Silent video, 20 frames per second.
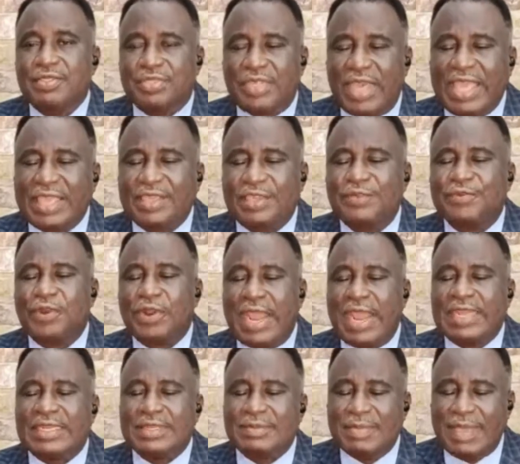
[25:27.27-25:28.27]
Thank you for
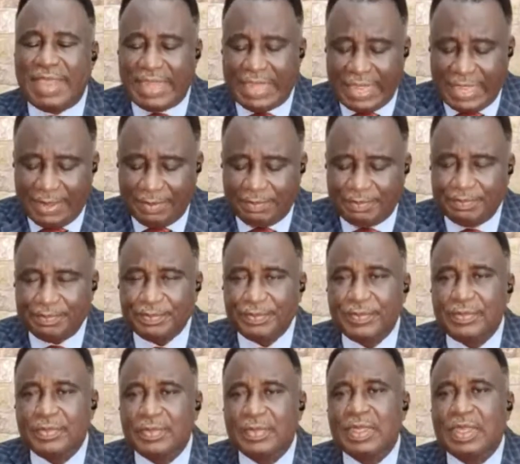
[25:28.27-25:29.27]
writing my name
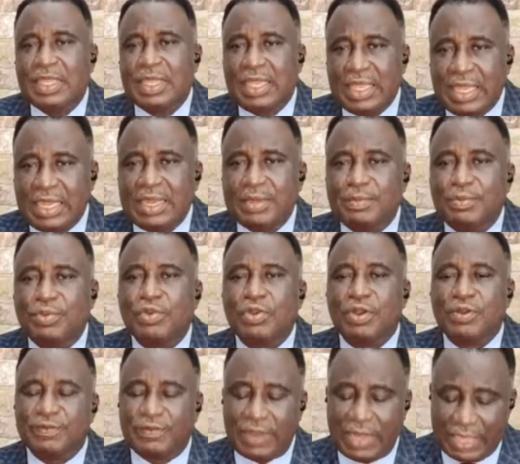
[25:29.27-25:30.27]
in the
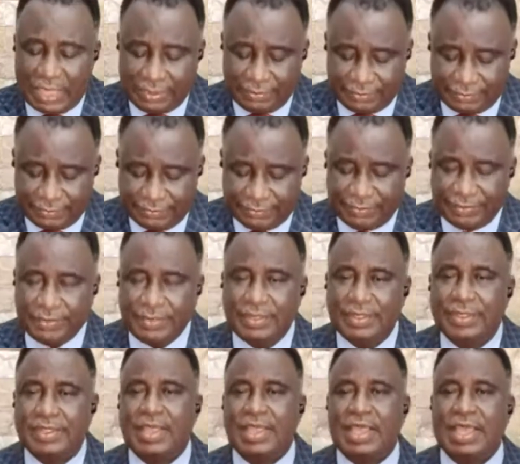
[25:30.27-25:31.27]
book of life.
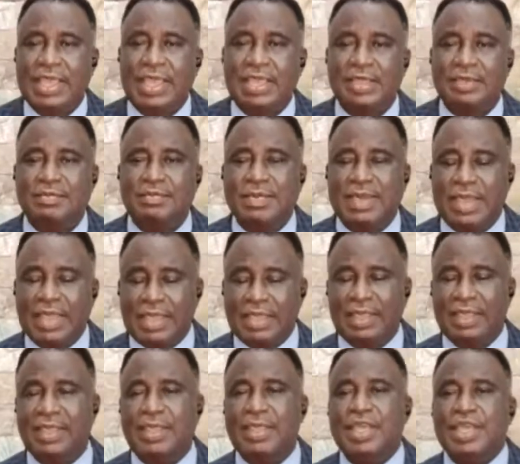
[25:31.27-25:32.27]
Amen.
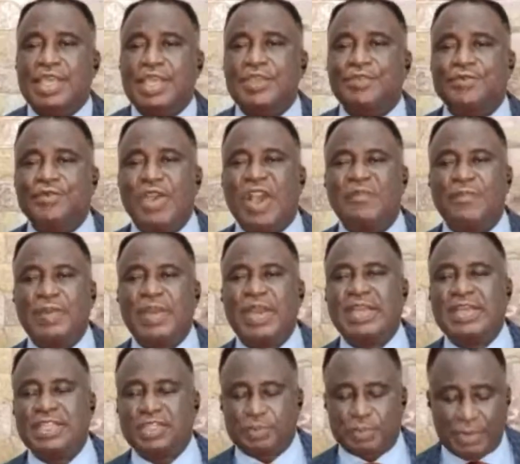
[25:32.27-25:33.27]
If you have
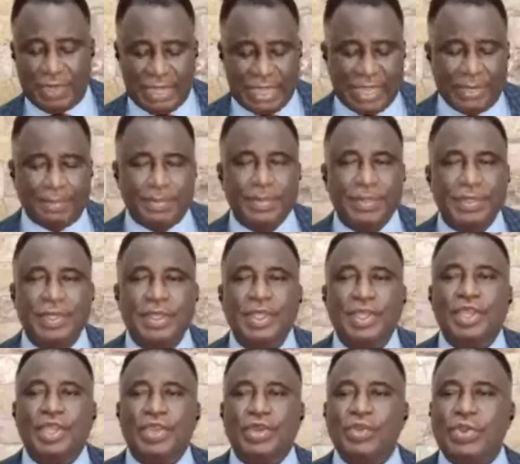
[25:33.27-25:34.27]
prayed this prayer,
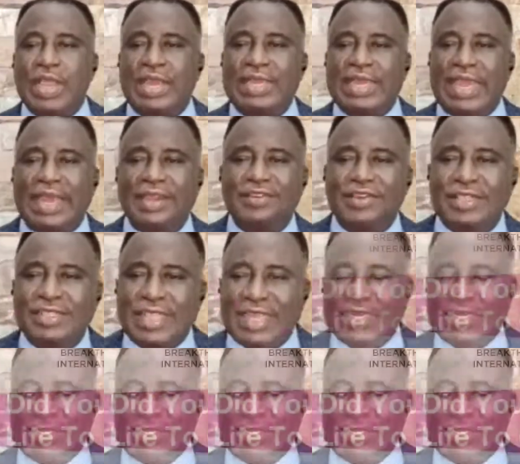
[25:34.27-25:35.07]
look at the address